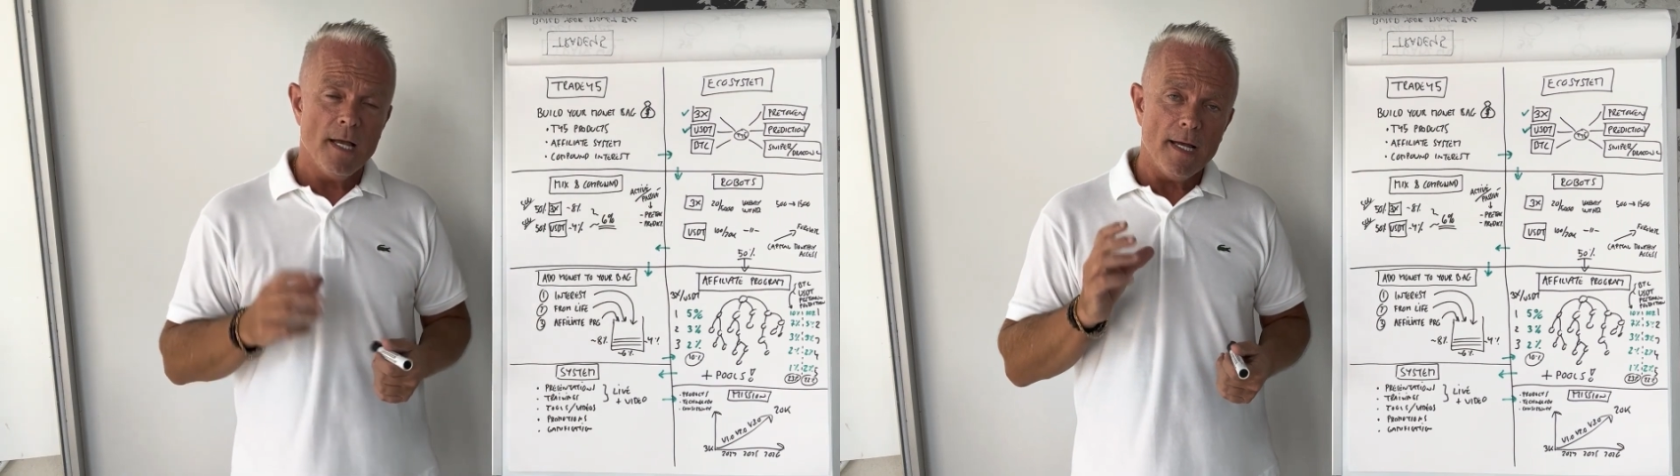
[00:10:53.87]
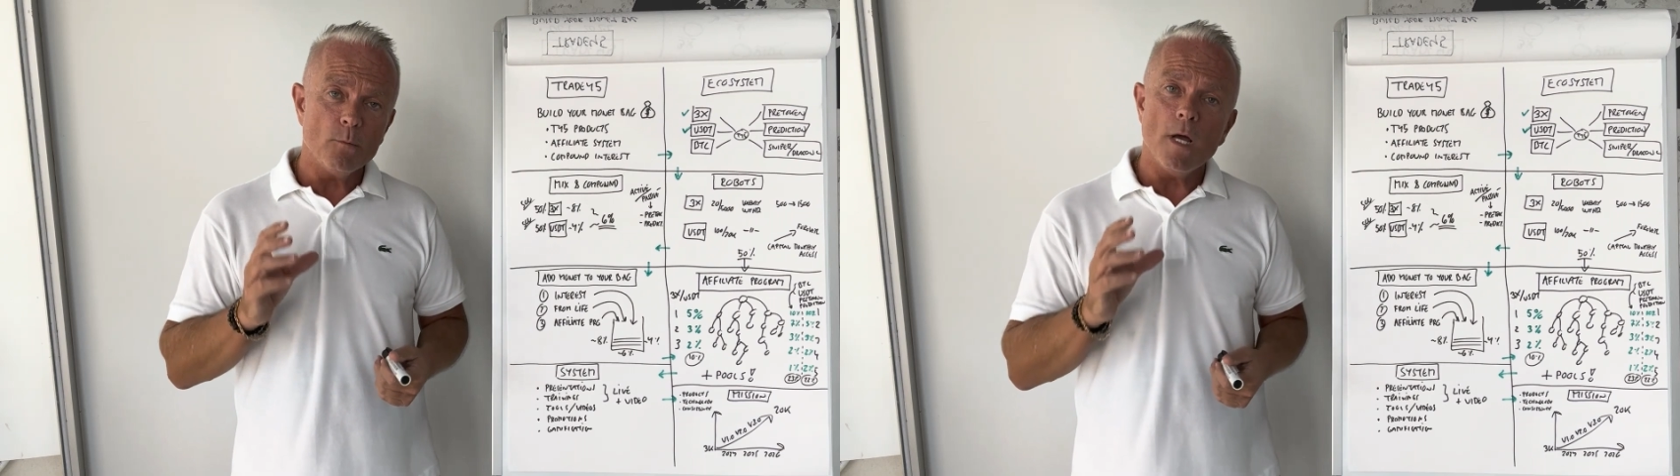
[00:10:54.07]

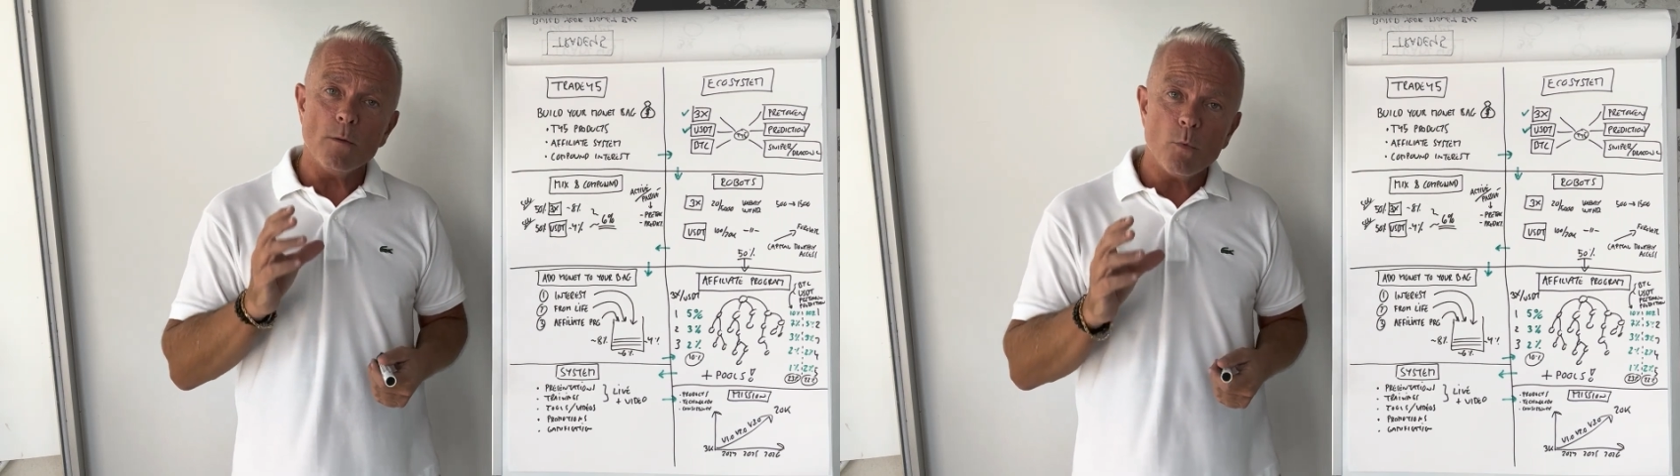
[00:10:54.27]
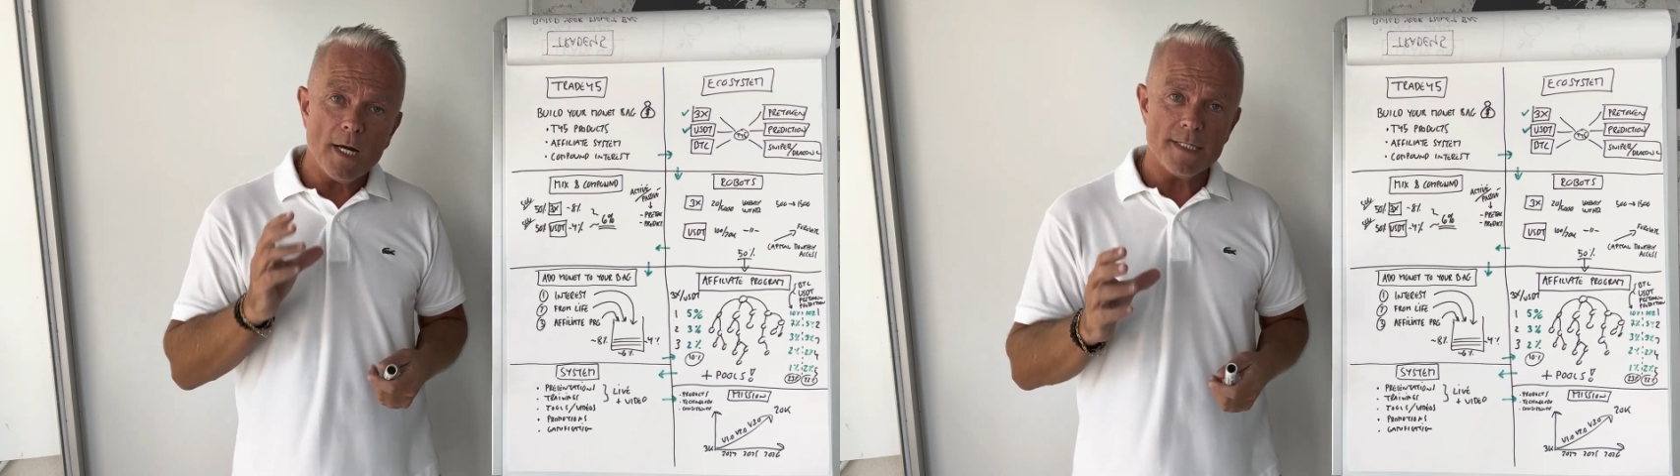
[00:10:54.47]

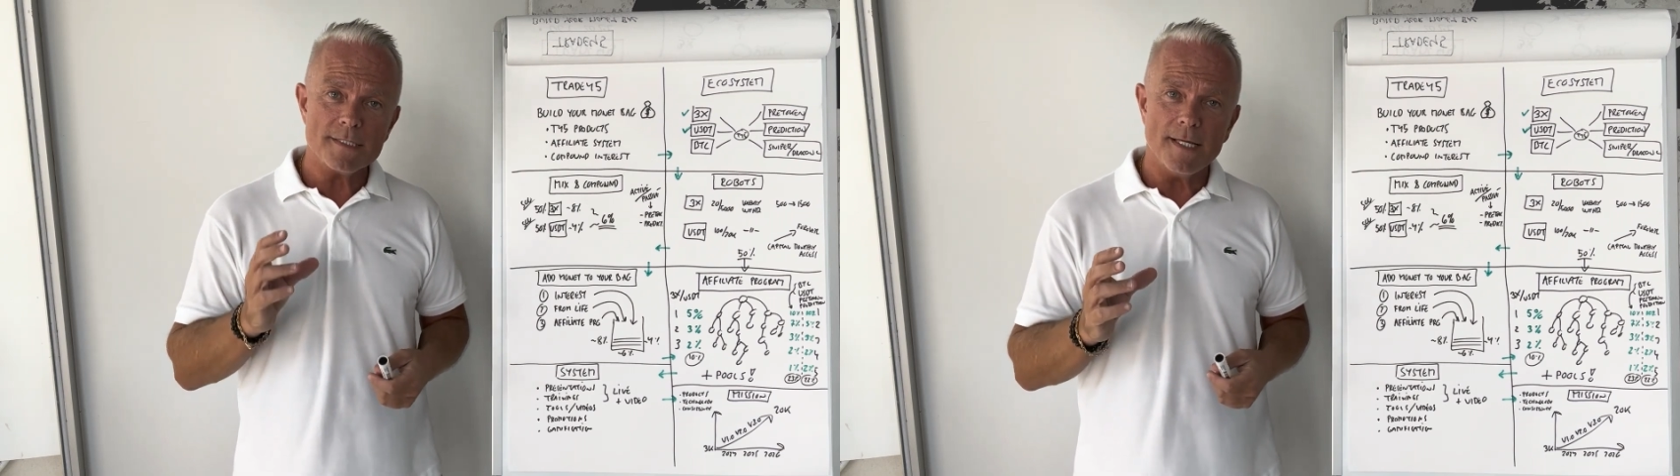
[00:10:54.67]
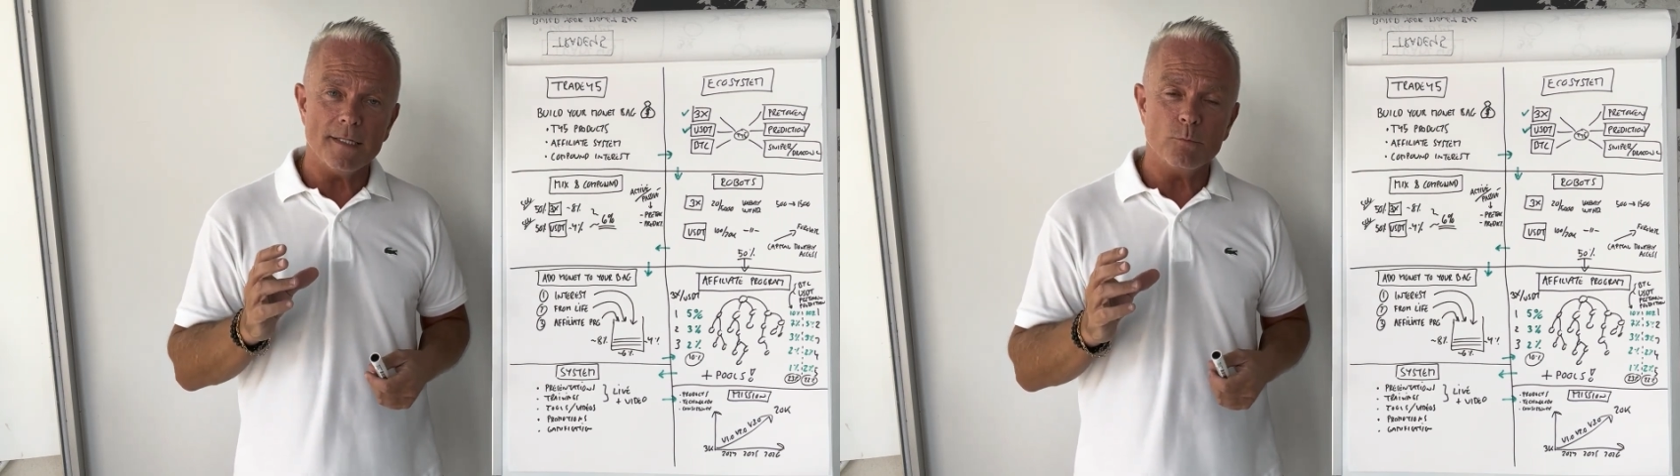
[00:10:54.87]
And why is
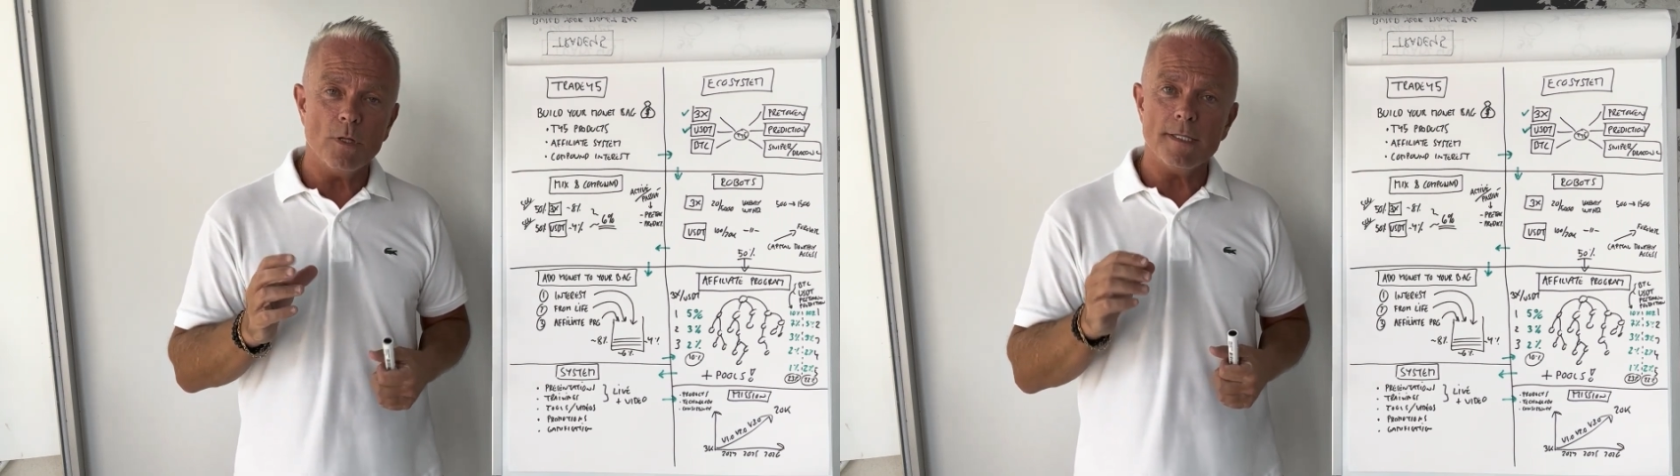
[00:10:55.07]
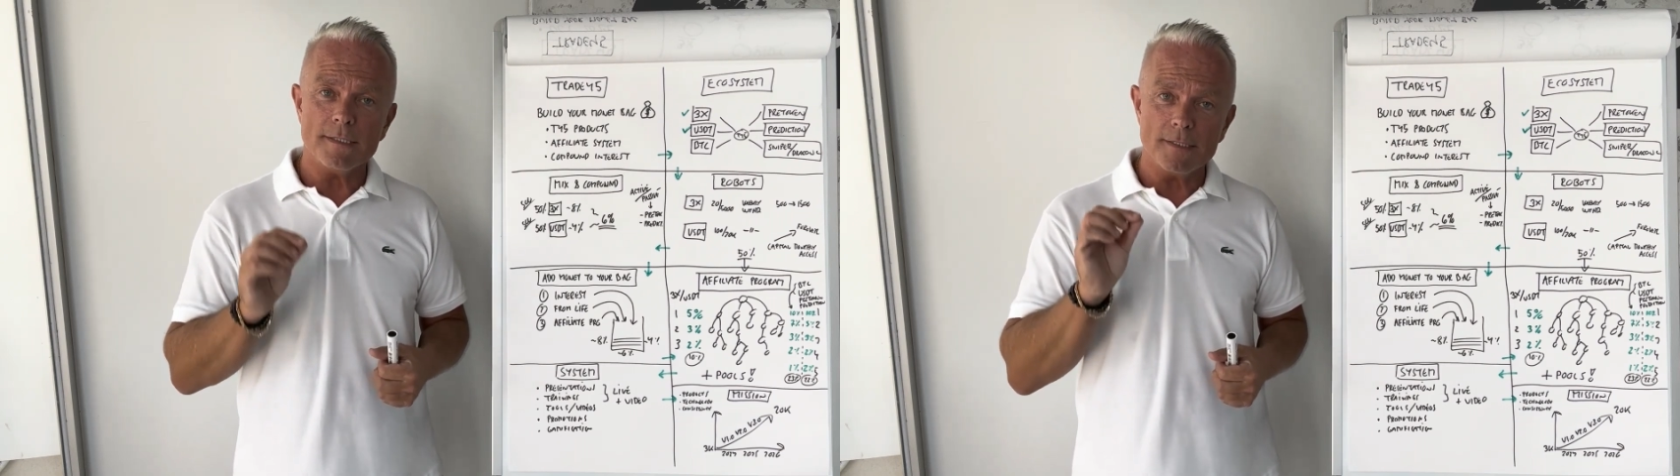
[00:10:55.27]
that? Well,